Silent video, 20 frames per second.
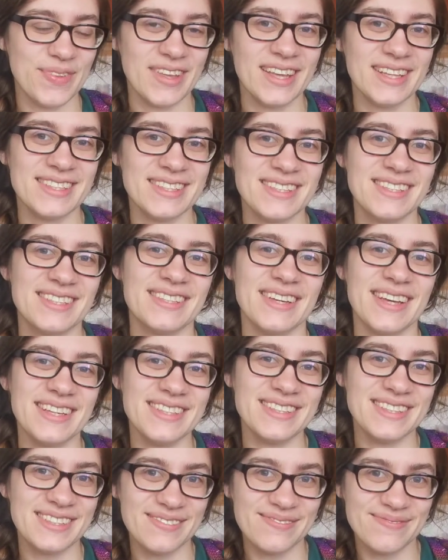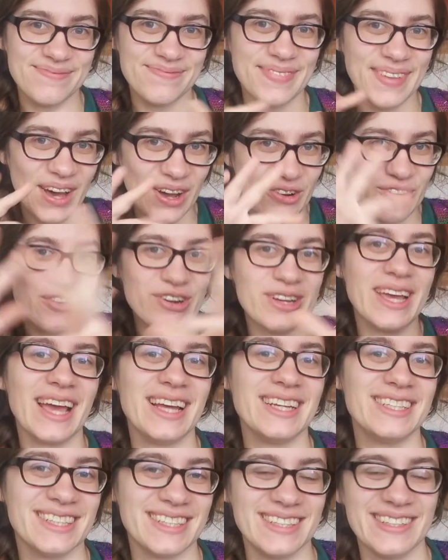it's a
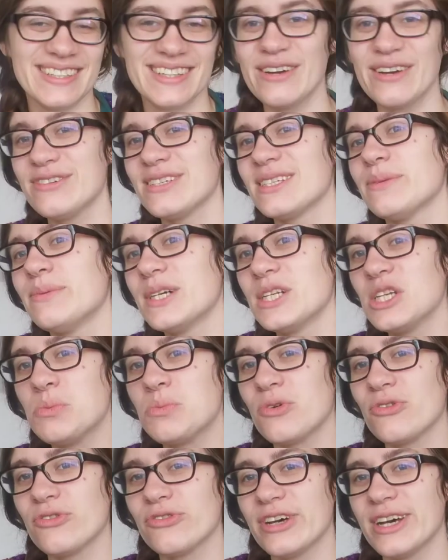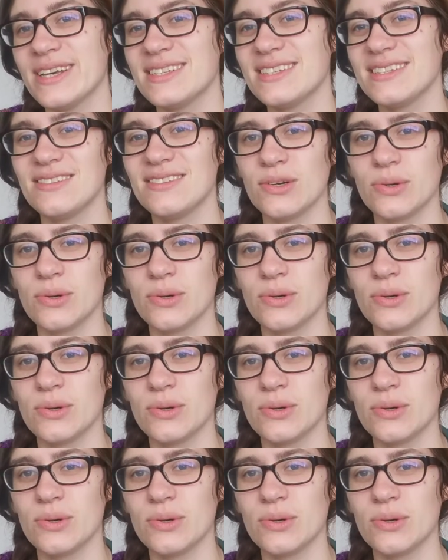creation, you know, for someone who prefers